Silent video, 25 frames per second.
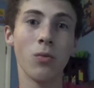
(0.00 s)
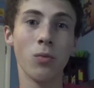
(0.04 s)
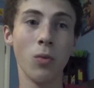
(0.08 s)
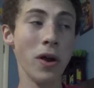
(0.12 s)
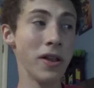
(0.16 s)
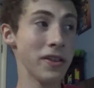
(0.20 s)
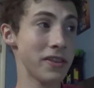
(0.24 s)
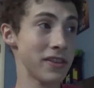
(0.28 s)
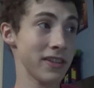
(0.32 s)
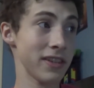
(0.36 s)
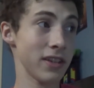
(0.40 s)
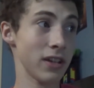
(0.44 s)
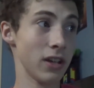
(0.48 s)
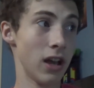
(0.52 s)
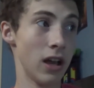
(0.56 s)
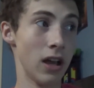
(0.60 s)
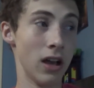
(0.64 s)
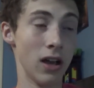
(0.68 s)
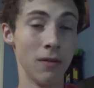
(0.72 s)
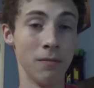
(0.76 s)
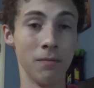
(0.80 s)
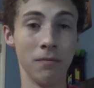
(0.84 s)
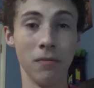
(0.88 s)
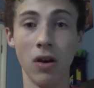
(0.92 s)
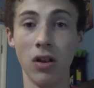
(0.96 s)
went
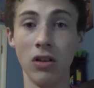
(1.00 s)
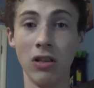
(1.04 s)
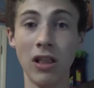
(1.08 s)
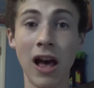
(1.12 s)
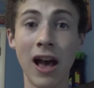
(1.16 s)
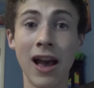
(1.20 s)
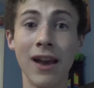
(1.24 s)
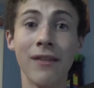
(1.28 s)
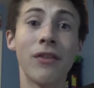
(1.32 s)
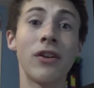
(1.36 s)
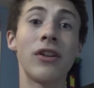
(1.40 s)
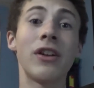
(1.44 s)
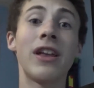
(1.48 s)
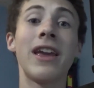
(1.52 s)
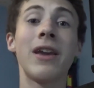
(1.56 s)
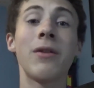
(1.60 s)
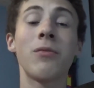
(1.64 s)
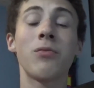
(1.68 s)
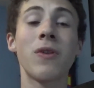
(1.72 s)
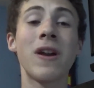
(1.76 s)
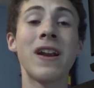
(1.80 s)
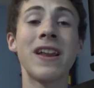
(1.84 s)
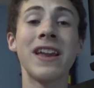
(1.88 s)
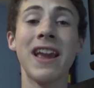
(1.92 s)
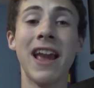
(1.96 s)
live on a
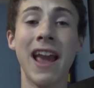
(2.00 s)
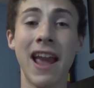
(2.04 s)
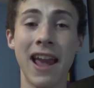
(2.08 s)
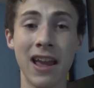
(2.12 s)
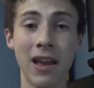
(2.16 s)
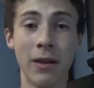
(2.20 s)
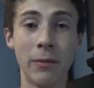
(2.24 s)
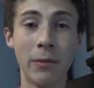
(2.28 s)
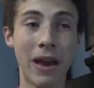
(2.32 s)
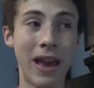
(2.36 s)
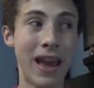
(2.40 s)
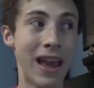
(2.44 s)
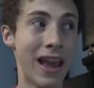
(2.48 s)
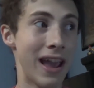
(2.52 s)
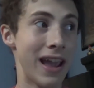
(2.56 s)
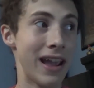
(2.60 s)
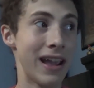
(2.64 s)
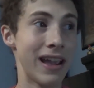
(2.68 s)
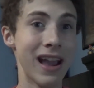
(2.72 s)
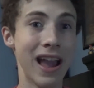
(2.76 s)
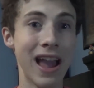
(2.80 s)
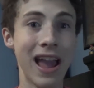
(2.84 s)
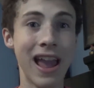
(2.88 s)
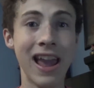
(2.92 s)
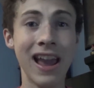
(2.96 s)
Reddit
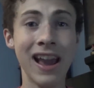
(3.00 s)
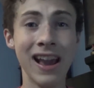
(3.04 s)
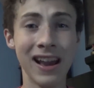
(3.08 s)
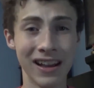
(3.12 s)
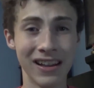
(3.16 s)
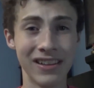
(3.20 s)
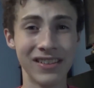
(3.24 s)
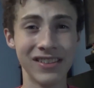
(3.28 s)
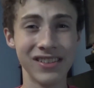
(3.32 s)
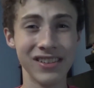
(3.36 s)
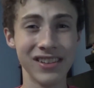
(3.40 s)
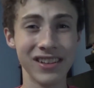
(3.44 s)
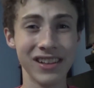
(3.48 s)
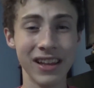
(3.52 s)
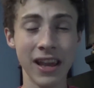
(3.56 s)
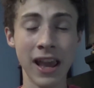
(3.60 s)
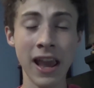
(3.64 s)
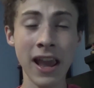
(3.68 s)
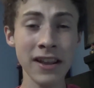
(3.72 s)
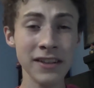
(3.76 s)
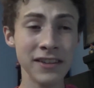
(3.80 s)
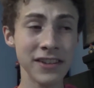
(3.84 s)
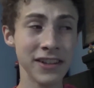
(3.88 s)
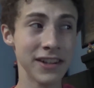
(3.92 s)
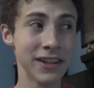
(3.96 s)
AMA and
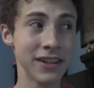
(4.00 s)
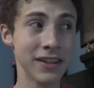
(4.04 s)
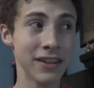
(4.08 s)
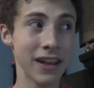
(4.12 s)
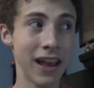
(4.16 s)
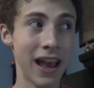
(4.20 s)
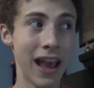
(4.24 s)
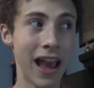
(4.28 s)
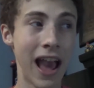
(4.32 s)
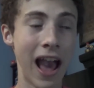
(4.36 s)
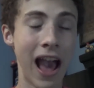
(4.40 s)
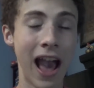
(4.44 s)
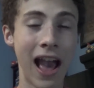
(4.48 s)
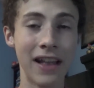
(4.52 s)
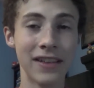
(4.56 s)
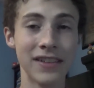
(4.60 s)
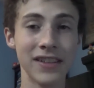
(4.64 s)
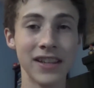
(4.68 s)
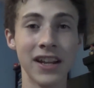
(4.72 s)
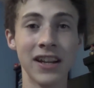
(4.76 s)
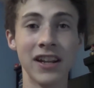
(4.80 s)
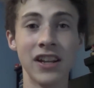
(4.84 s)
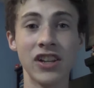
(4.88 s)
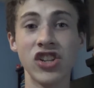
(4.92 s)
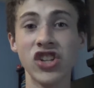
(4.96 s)
hinted at
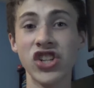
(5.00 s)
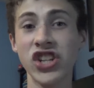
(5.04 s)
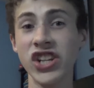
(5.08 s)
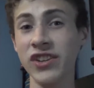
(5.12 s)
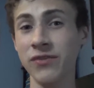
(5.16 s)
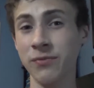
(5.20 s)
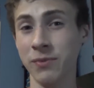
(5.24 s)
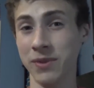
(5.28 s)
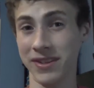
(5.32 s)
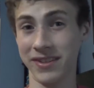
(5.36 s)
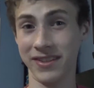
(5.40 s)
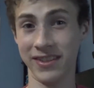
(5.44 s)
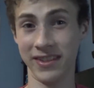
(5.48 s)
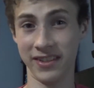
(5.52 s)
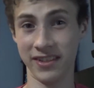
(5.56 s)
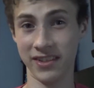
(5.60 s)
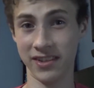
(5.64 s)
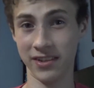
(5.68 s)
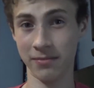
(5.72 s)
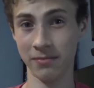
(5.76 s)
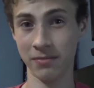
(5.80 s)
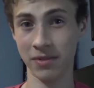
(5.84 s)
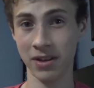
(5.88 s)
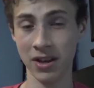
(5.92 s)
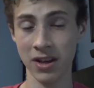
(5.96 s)
an achievement
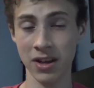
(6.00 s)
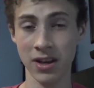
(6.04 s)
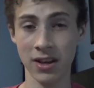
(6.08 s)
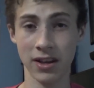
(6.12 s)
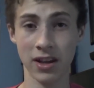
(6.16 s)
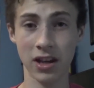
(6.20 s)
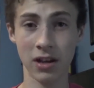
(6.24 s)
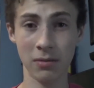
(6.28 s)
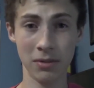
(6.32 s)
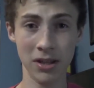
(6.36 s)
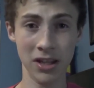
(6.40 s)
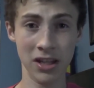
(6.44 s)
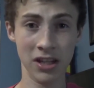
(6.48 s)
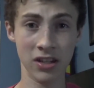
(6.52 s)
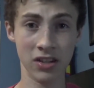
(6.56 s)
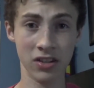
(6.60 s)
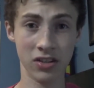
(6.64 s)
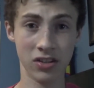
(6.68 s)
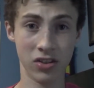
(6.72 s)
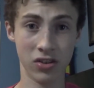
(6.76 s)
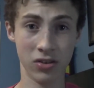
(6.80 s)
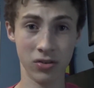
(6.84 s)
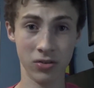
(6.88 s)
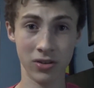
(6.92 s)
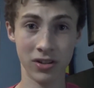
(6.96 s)
system coming
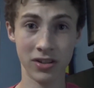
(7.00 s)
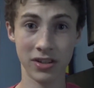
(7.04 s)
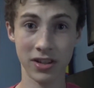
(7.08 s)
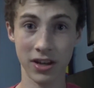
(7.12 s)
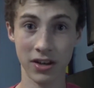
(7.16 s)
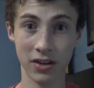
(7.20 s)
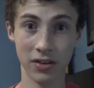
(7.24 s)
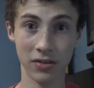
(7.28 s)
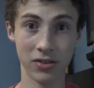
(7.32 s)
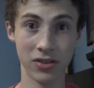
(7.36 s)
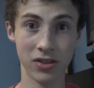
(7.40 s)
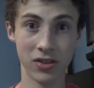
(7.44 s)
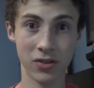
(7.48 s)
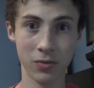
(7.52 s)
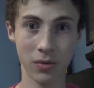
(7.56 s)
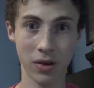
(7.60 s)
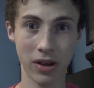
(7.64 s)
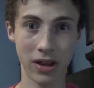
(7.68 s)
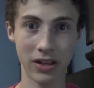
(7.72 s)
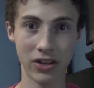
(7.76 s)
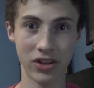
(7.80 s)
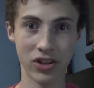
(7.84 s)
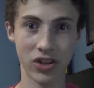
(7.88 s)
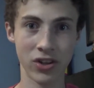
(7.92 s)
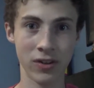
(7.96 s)
to Nintendo
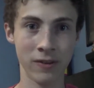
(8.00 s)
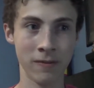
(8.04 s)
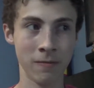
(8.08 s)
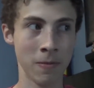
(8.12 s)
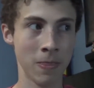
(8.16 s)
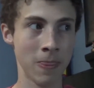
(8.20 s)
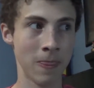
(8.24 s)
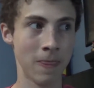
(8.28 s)
Switch.